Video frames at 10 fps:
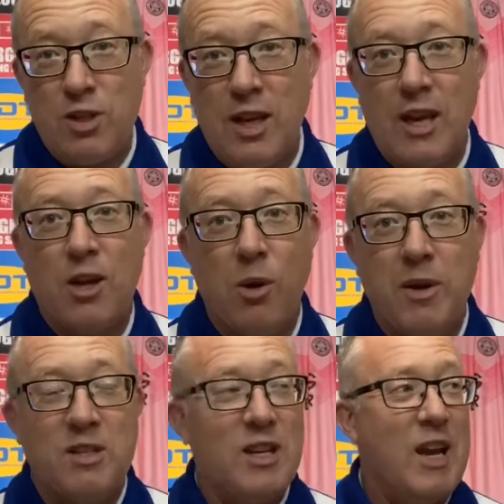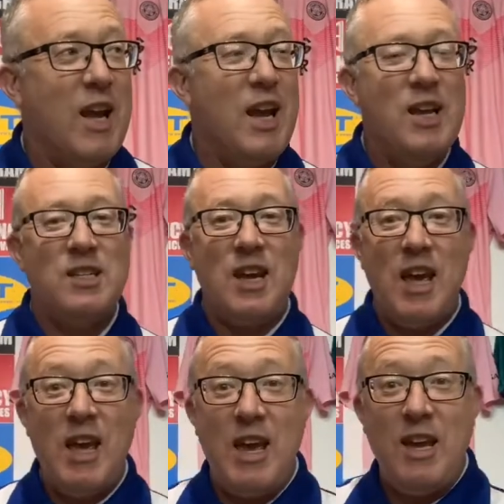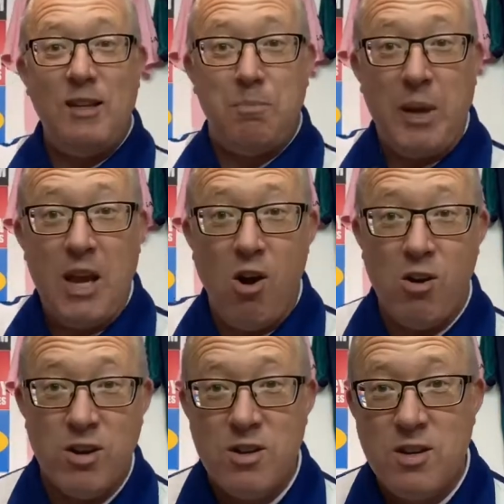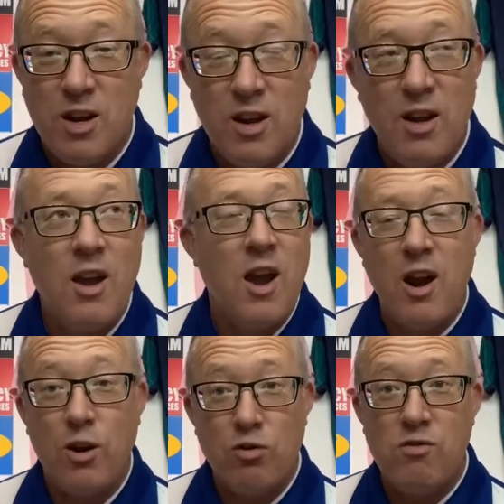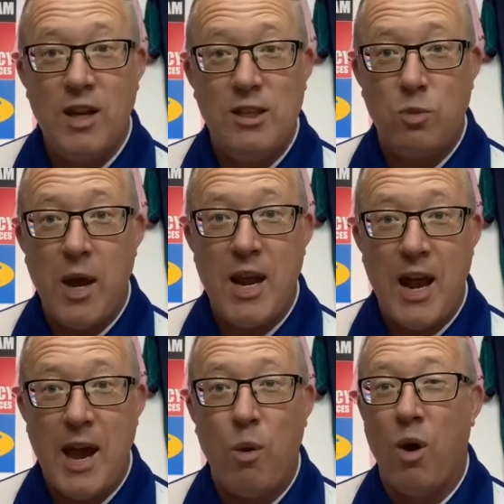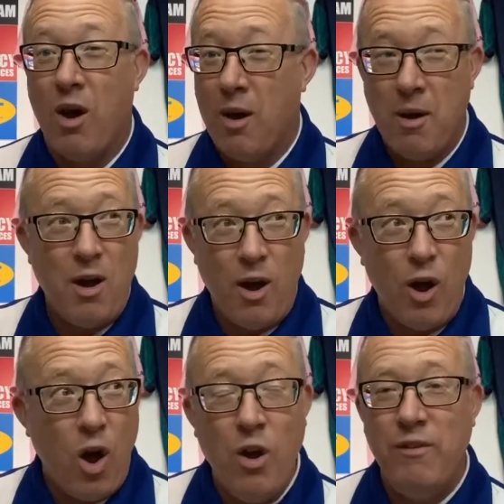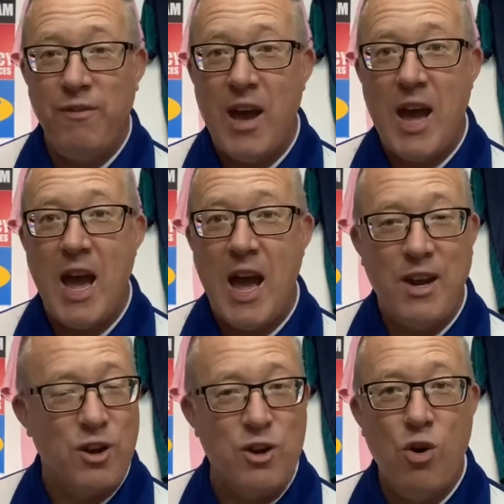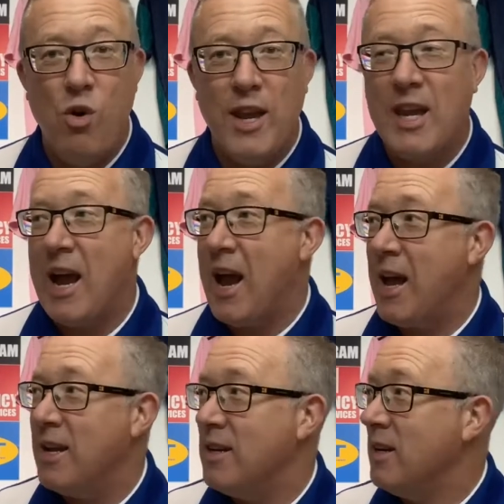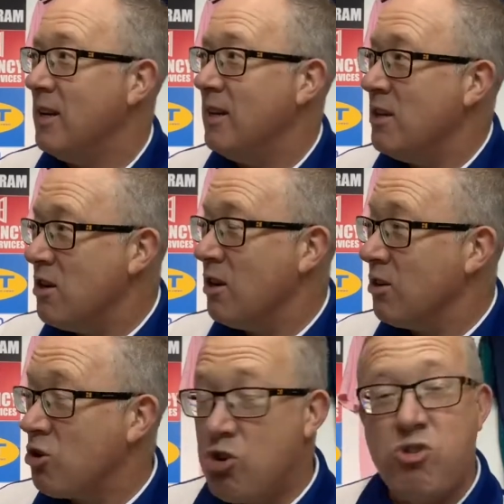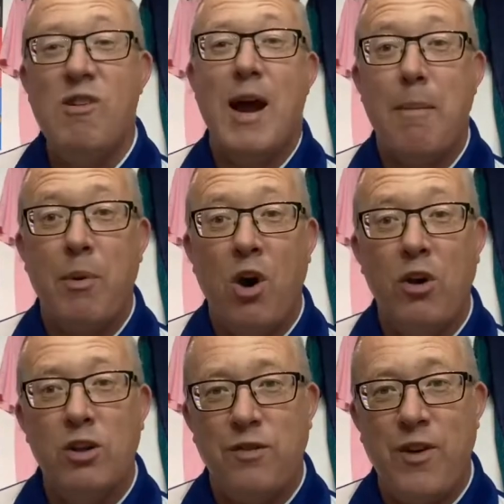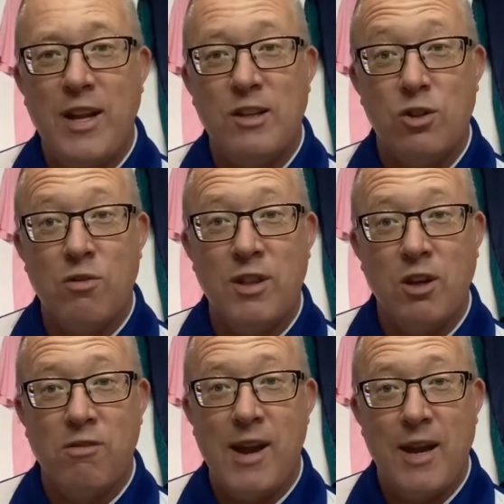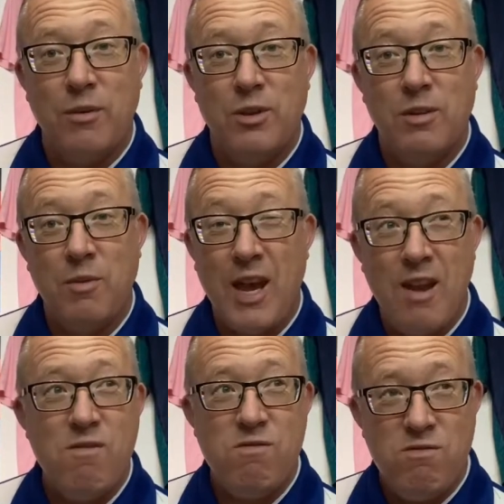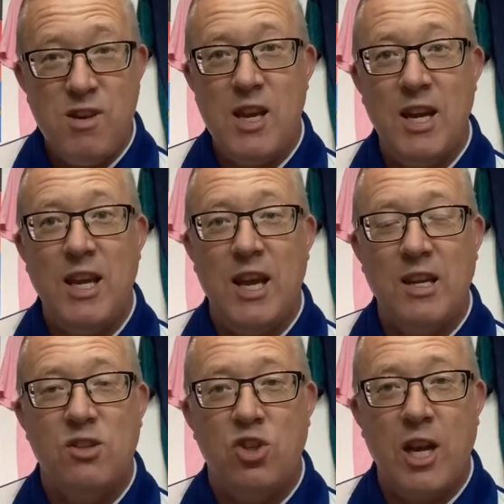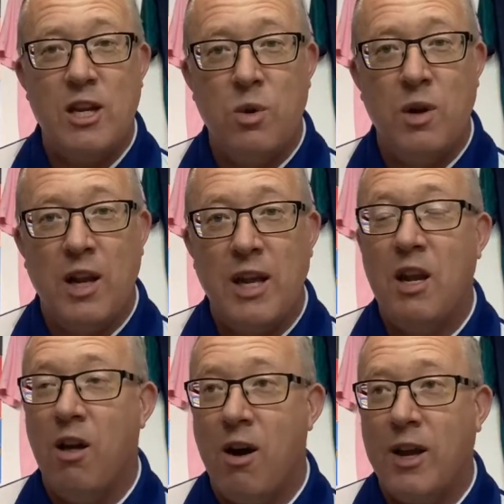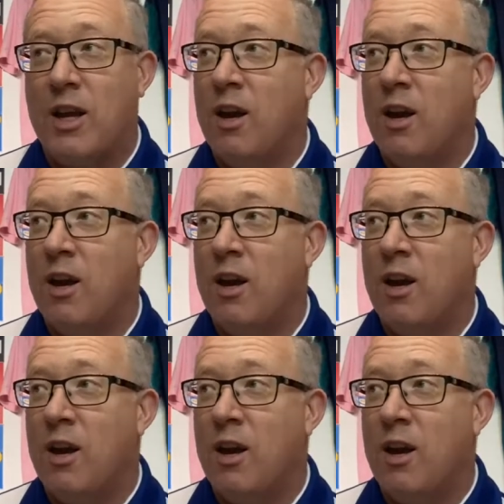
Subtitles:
get your comments in, is it is beyond, and I could really swear now, unfair and annoying and crap on us fans who are in the ground. It really is genuinely like